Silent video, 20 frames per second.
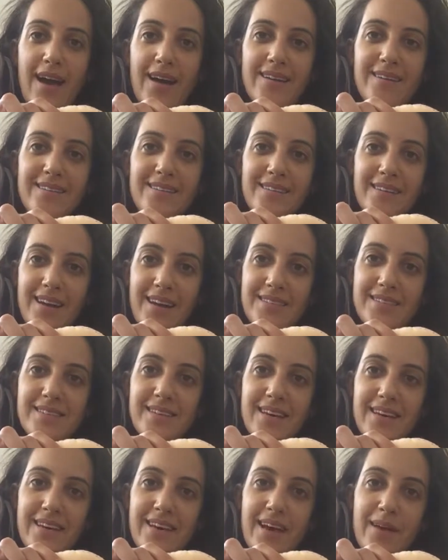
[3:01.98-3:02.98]
egg, let's
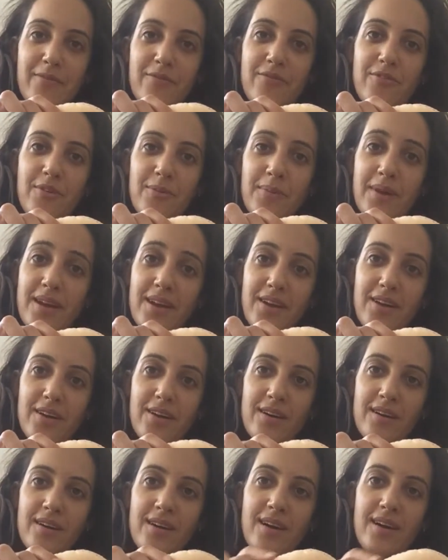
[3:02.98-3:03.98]
say, came from
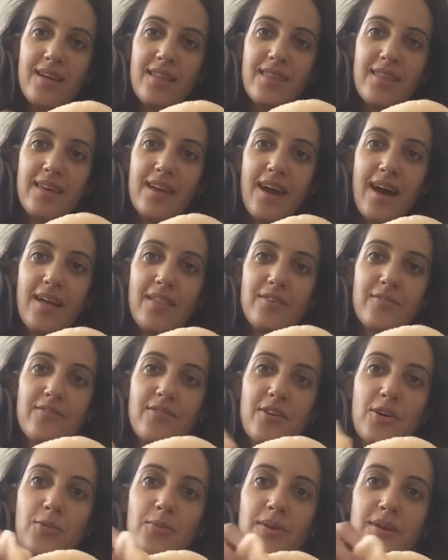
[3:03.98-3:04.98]
here, the other
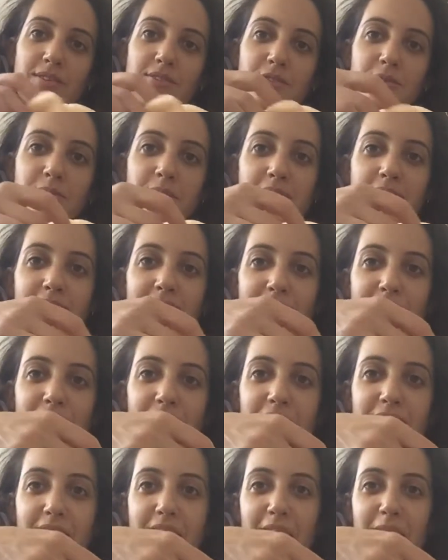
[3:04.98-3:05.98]
fallopian tube can
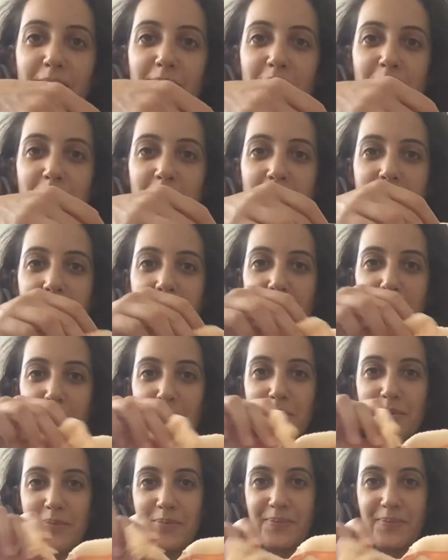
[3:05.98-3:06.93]
actually come and pick it up,